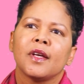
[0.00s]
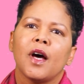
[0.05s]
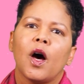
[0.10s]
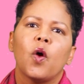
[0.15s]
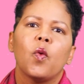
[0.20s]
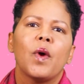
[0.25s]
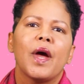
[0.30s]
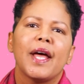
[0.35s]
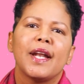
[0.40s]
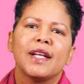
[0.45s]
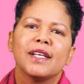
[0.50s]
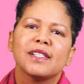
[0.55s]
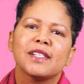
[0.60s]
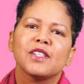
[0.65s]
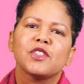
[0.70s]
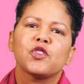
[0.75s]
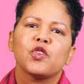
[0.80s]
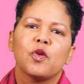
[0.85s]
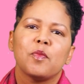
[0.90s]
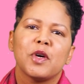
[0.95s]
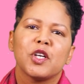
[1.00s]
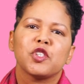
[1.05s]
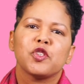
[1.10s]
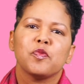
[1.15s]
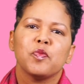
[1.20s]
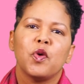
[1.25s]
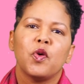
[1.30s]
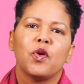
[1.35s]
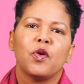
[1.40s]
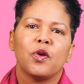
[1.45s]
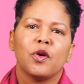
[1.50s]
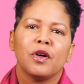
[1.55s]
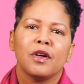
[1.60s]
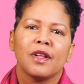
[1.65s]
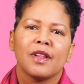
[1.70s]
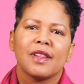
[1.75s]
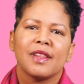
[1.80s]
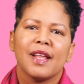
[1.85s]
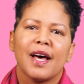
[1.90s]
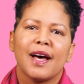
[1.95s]
Awareness is so much more
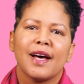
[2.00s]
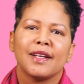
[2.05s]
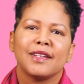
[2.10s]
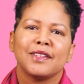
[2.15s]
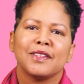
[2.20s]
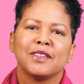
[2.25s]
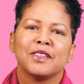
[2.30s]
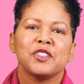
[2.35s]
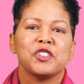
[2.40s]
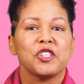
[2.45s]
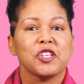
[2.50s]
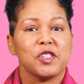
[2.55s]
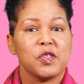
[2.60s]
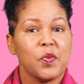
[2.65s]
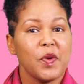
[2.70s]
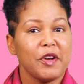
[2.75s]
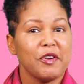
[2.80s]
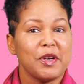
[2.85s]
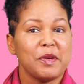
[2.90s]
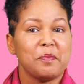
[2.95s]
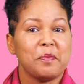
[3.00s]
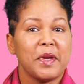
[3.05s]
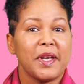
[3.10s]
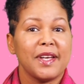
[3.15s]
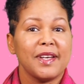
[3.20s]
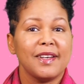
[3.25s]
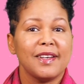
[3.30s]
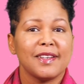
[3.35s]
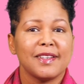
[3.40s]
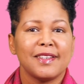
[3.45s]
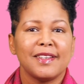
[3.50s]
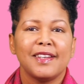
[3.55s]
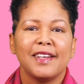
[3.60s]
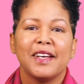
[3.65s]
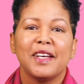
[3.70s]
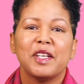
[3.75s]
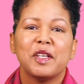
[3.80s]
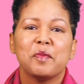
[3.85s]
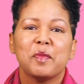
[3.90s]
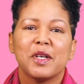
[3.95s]
than just wearing pink
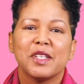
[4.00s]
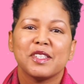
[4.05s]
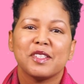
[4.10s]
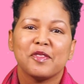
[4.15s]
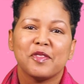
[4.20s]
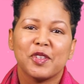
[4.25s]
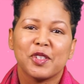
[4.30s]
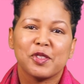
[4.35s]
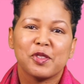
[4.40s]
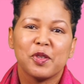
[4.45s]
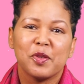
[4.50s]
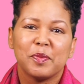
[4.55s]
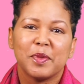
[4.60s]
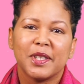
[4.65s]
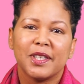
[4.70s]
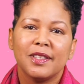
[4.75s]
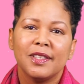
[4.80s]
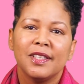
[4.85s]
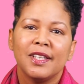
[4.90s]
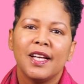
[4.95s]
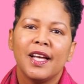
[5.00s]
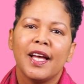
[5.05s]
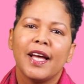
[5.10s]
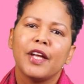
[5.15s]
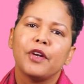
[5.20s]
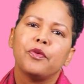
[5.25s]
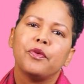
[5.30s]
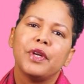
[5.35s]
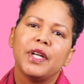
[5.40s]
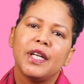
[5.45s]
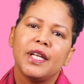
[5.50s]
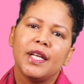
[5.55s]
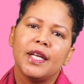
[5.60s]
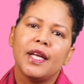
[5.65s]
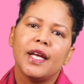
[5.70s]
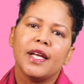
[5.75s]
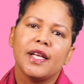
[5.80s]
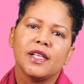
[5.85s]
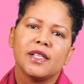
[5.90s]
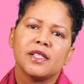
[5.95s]
in the month of October. It
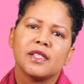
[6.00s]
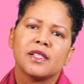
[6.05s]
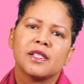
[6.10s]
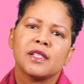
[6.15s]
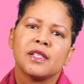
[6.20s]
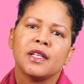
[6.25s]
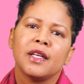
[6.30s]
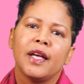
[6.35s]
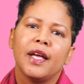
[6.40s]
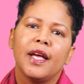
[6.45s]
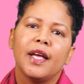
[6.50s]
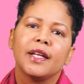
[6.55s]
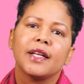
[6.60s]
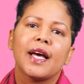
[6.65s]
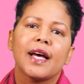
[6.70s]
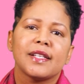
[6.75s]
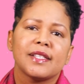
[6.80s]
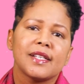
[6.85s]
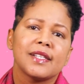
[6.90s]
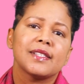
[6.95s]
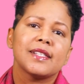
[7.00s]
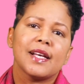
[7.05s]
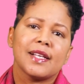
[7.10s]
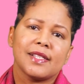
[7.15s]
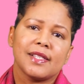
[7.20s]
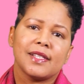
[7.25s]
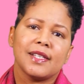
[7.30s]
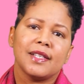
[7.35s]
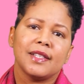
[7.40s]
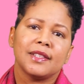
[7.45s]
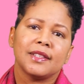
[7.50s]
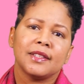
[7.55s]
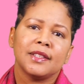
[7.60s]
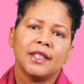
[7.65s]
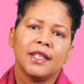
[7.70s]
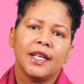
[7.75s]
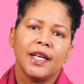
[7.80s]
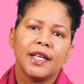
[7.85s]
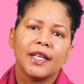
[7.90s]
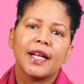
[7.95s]
really is in getting tested,
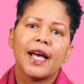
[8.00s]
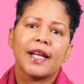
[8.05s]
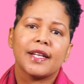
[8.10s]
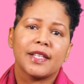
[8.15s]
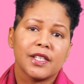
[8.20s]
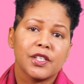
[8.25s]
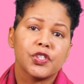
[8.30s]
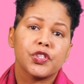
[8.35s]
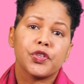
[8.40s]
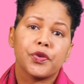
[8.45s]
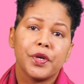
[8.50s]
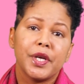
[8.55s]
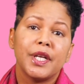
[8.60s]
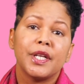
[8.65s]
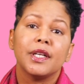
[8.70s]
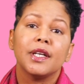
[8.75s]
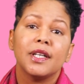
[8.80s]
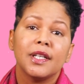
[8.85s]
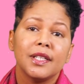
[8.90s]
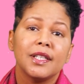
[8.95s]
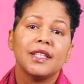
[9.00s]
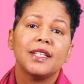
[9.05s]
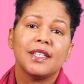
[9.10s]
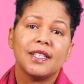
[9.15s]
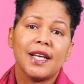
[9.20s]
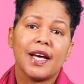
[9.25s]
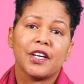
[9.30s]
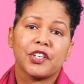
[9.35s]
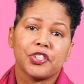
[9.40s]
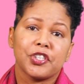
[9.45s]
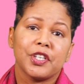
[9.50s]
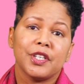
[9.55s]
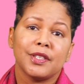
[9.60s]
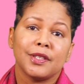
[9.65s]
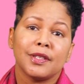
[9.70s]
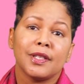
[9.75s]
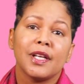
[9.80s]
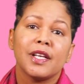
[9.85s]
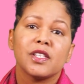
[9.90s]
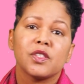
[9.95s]
in getting screened. Early
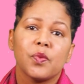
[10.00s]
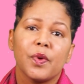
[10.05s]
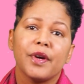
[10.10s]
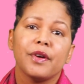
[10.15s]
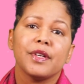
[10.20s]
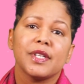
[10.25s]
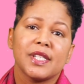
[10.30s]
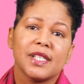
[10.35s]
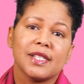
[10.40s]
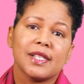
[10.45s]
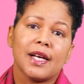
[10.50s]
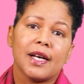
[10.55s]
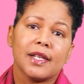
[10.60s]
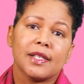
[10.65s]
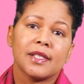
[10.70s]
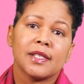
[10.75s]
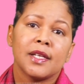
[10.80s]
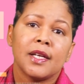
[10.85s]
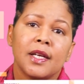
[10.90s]
detection is where it is at.